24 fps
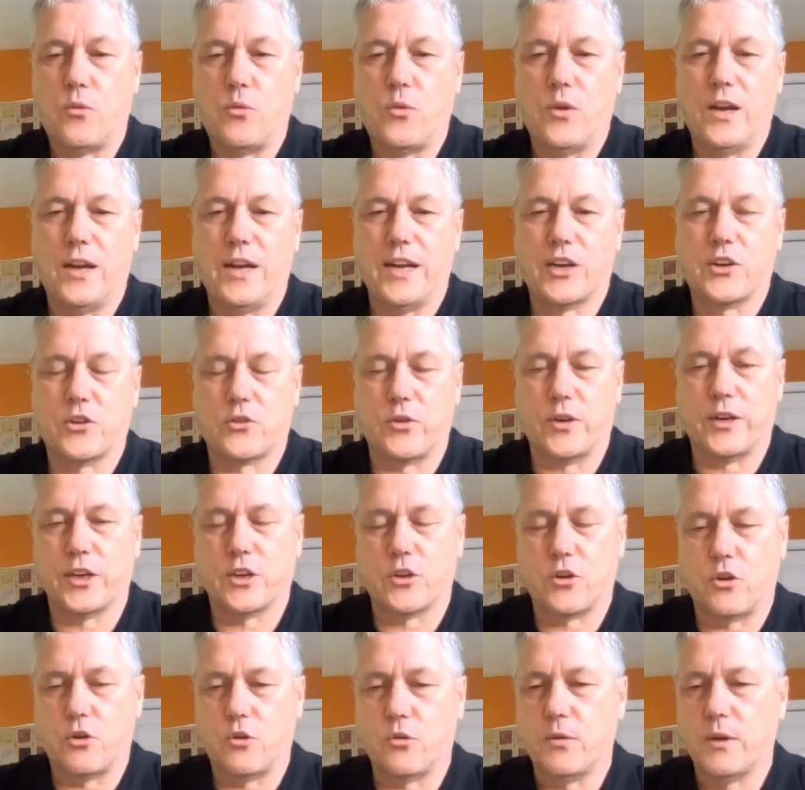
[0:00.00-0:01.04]
really
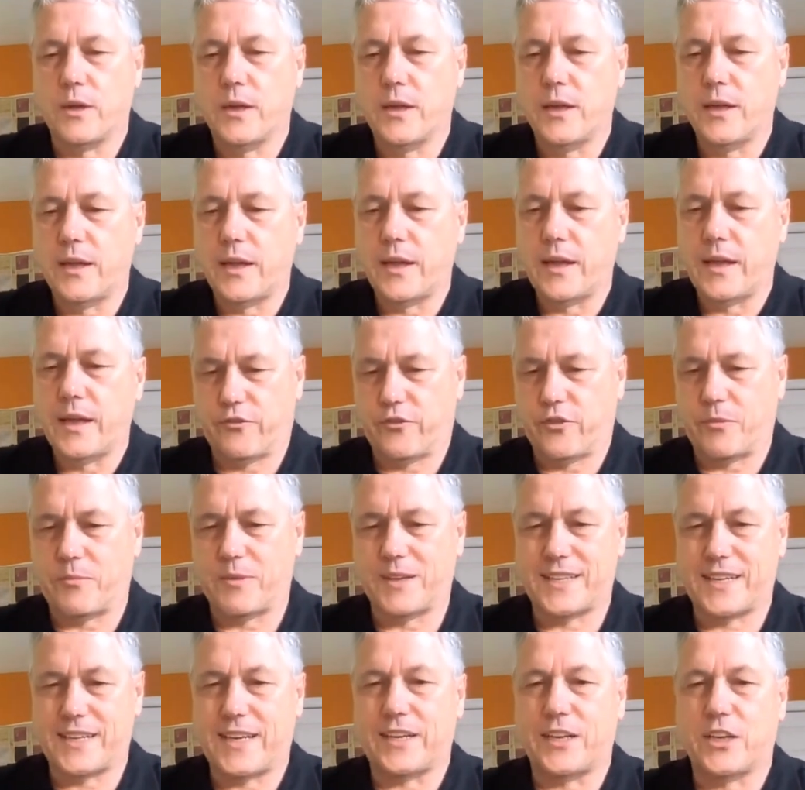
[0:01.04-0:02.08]
critical
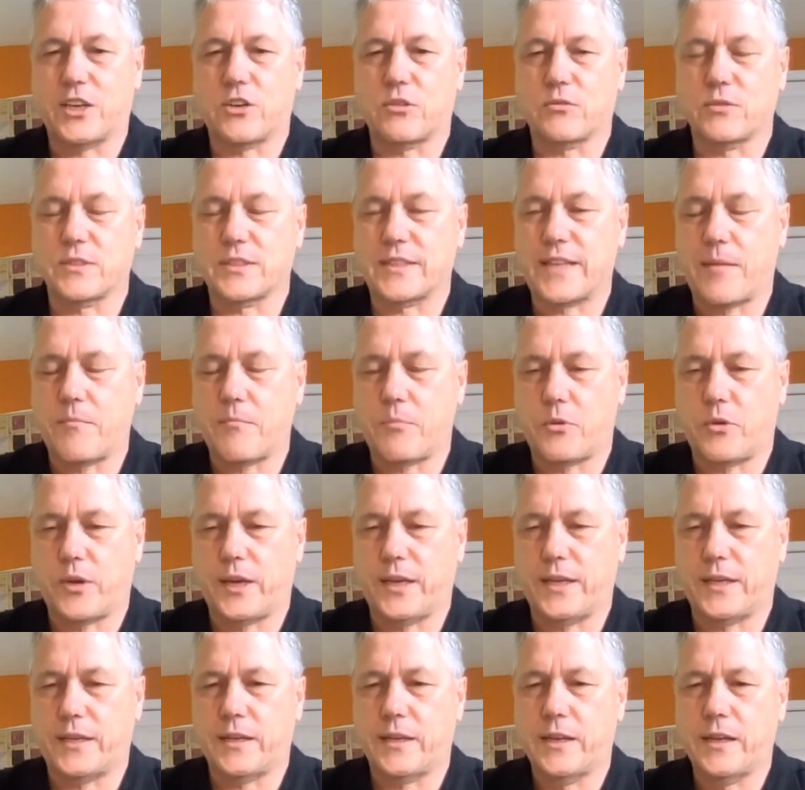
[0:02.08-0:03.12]
from a technical
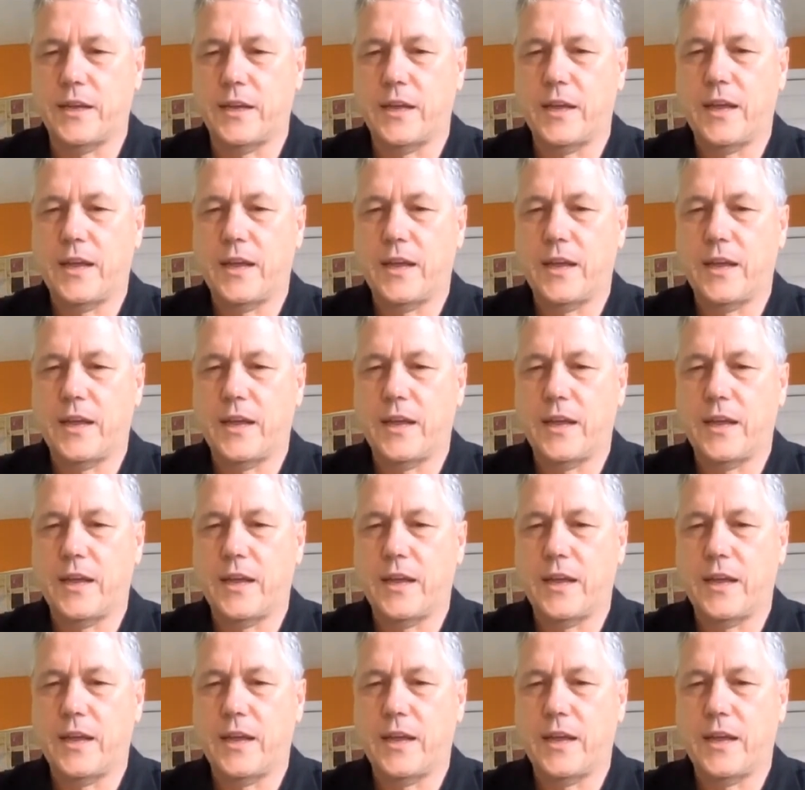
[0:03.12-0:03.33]
standpoint.